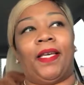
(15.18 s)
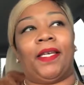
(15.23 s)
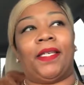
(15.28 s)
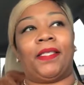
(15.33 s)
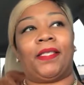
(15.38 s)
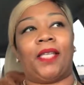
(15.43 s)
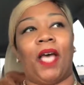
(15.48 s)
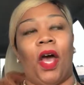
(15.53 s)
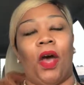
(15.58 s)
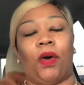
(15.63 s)

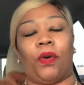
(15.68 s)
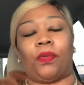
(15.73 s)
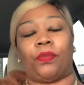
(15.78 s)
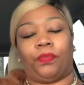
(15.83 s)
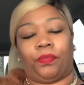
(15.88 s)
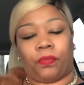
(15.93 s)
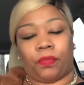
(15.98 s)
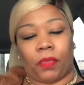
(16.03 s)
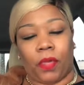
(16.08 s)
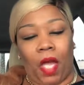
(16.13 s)
So,
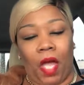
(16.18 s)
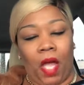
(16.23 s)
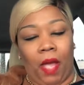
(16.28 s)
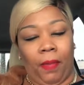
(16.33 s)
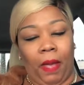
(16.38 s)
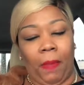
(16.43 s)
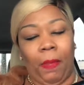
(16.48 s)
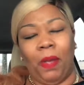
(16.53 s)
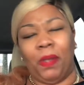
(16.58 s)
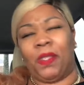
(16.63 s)

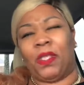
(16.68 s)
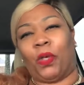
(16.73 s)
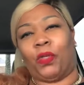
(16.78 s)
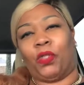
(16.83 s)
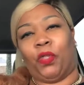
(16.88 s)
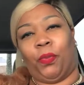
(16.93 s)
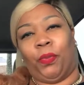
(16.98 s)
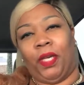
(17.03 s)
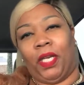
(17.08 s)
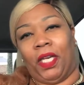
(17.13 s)
I'm on
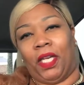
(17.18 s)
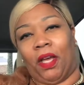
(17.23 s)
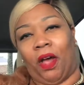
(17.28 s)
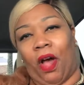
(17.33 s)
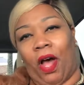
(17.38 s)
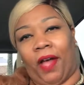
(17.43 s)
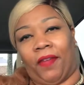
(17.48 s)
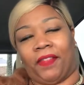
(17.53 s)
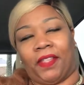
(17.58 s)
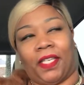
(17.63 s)
social media
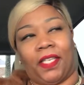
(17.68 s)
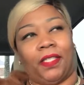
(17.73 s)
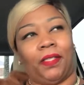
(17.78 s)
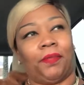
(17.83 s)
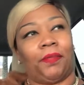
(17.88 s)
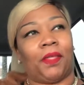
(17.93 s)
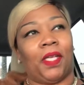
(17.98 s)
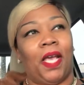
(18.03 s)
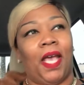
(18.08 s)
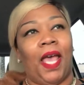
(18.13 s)

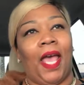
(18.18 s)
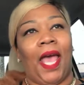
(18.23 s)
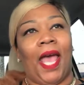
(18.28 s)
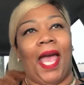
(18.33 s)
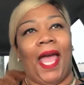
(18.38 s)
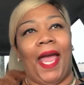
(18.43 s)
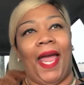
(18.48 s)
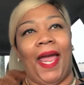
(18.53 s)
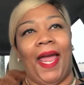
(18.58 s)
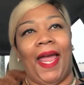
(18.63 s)
often,
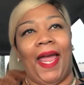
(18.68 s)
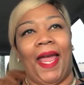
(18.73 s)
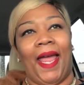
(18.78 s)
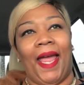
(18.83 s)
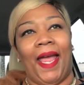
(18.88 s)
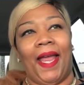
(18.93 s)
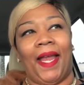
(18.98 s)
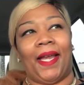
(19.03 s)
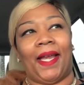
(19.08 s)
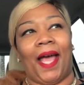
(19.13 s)

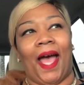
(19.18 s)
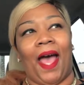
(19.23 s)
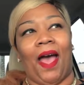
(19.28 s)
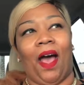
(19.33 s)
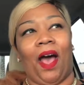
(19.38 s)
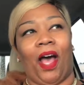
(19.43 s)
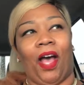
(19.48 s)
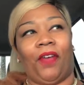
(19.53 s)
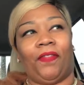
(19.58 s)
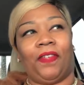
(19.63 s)
and
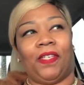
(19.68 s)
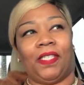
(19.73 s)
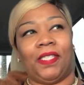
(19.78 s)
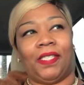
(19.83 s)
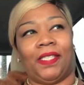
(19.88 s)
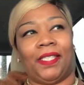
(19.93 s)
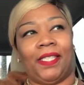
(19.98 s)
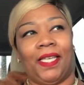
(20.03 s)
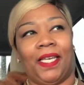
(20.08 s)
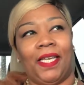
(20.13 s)
I
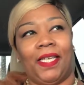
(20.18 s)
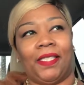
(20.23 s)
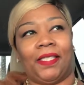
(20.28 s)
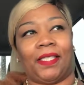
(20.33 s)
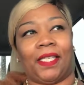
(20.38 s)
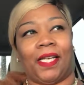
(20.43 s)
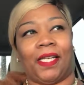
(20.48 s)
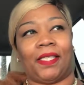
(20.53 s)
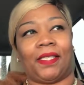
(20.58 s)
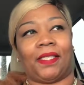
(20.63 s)
often see
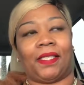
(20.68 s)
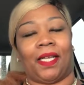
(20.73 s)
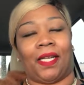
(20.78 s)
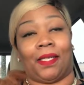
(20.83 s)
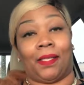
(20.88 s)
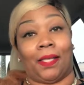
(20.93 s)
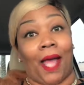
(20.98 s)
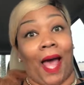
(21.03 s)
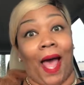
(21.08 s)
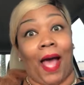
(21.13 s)
just
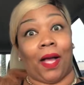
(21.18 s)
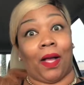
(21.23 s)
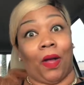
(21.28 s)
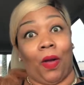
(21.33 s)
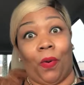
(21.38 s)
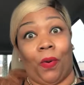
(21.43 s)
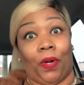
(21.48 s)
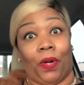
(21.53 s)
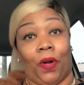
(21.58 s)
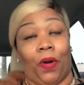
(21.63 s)
a lot
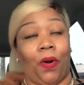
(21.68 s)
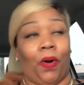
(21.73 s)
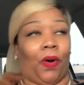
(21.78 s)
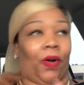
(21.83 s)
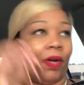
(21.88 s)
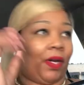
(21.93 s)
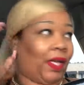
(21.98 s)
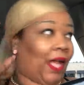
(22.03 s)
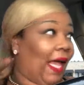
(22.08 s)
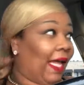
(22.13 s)
going
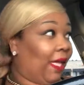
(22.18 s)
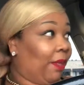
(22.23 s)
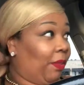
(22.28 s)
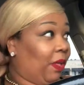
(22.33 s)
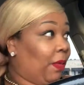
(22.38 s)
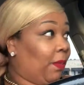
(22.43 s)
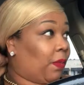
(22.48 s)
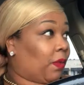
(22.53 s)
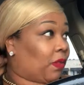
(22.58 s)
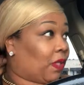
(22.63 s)
on, like in
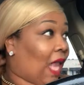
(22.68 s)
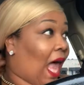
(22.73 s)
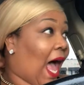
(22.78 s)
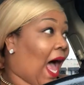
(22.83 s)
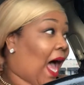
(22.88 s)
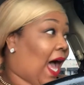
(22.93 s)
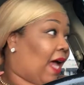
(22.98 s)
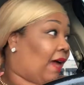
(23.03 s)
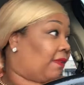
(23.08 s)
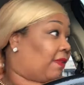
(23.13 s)
people's
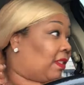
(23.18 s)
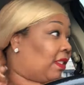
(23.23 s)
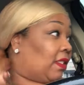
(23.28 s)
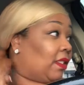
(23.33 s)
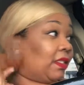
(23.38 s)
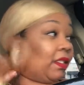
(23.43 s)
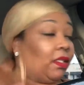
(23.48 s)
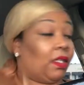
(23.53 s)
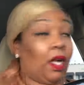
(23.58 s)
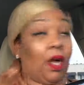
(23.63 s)
lives.
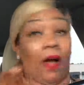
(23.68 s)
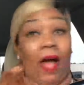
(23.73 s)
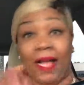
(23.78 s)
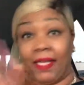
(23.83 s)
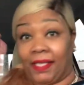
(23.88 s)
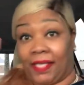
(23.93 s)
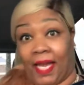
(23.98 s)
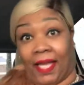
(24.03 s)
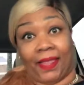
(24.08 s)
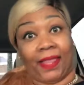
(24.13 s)
And,
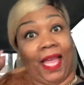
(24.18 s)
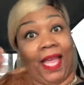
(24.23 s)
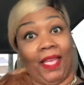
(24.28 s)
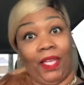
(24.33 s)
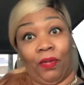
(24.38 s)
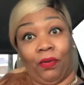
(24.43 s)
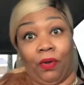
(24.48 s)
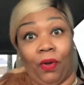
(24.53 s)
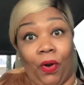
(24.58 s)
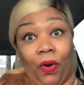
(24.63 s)
I say,
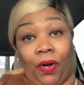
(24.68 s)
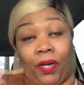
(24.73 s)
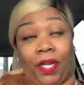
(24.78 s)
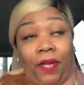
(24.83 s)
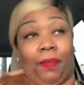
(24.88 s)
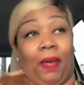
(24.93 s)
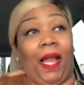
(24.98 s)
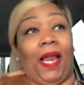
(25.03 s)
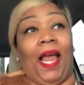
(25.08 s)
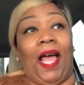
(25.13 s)
thank you, Lord,
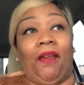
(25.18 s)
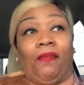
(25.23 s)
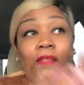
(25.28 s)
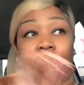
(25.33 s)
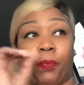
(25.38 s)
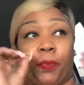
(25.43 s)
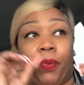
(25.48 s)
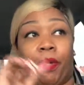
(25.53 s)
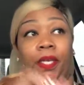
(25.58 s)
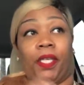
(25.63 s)
that my life
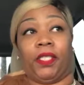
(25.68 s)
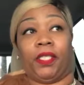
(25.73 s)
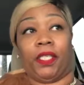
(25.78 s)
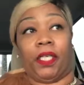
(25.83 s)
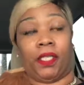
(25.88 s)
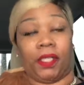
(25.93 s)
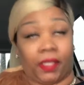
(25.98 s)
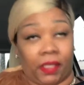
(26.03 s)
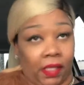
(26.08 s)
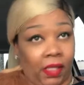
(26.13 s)
is pretty
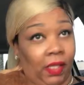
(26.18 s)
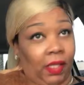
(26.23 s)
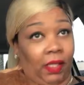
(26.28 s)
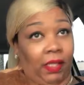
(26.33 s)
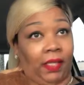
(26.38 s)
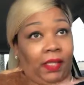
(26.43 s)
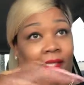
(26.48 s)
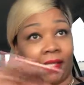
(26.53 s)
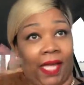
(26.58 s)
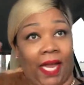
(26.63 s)
just
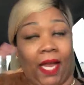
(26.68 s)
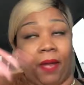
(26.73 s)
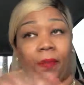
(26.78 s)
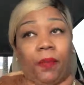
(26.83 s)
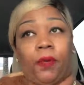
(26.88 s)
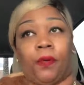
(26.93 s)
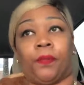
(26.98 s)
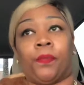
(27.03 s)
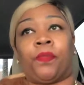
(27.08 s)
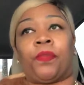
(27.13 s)

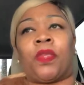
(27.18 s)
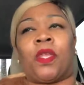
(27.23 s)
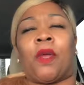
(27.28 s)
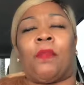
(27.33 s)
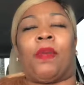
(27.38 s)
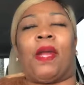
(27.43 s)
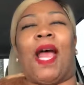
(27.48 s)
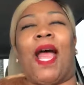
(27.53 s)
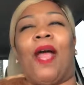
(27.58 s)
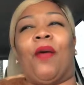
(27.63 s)
stable.
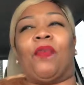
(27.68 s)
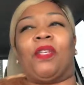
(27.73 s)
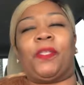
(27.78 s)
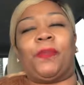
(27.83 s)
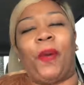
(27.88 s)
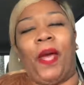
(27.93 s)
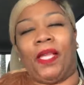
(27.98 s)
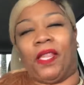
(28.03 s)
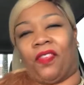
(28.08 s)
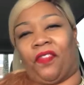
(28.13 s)
But I
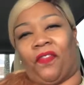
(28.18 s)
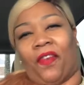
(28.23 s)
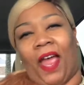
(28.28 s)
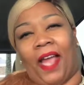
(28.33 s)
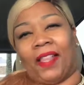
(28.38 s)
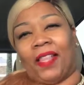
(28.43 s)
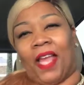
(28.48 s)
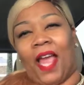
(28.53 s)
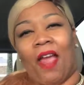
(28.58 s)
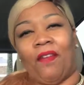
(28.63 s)
respect the
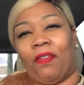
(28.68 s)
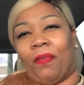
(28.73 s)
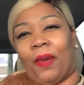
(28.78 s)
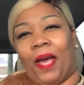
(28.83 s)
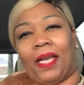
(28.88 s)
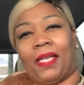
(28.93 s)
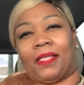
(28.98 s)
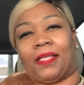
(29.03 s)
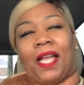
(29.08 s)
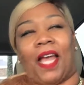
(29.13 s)
fact that
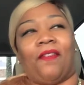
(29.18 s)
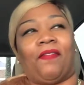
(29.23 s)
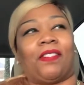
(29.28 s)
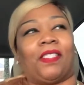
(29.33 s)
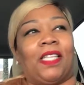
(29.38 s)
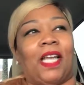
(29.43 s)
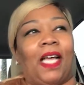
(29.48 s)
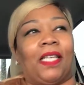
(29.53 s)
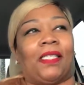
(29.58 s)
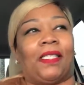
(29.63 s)
everybody's life
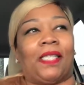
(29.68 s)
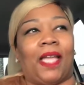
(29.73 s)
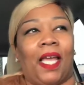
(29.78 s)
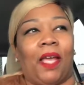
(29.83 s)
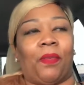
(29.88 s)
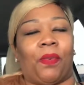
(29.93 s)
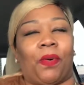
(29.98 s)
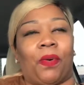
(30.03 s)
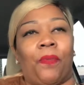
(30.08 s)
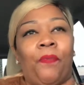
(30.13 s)
is not
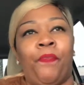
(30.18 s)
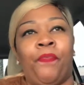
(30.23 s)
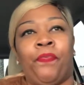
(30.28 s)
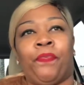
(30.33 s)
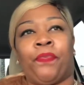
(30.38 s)
stable.